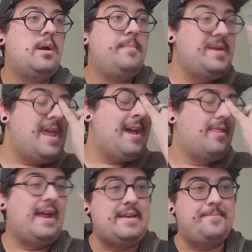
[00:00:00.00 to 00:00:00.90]
But yeah,
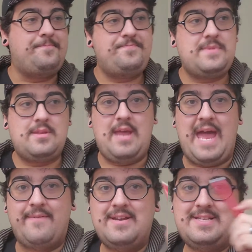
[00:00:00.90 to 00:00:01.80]
like
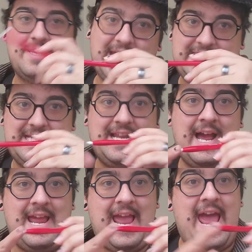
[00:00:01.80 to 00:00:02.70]
having to like
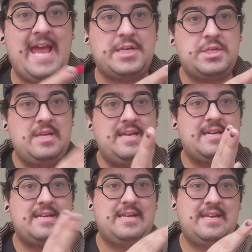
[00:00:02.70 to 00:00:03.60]
deny
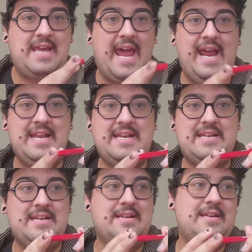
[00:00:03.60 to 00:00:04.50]
Ashley,
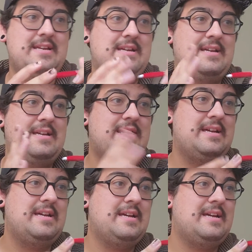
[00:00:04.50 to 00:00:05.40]
Kaidan,
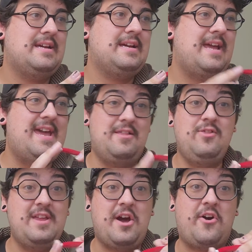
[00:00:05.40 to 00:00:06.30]
and
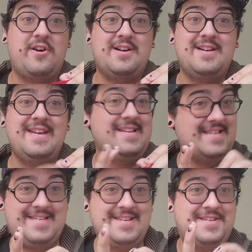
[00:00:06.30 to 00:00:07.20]
Liara
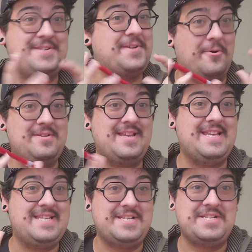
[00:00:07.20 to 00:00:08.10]
is
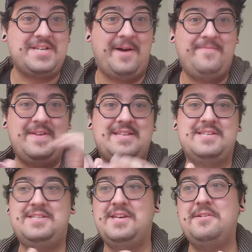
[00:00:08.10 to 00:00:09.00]
such a tough thing
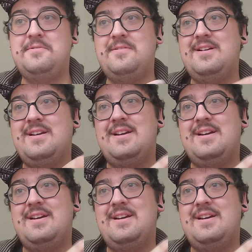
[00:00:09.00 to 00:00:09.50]
to do.